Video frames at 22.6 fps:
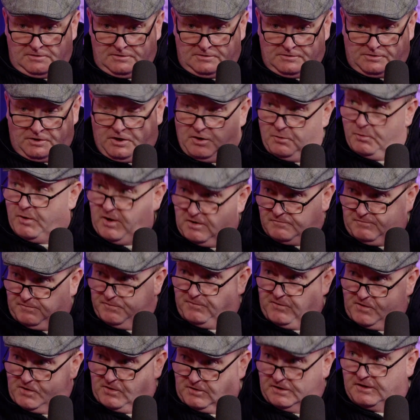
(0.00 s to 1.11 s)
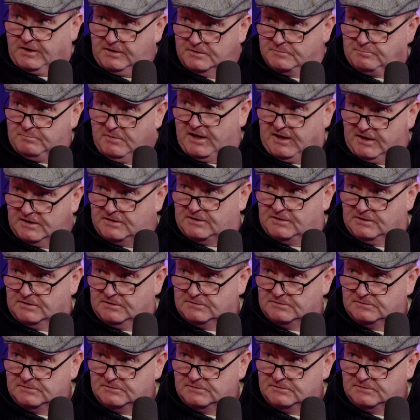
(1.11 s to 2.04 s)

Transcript: So he went fucking mad.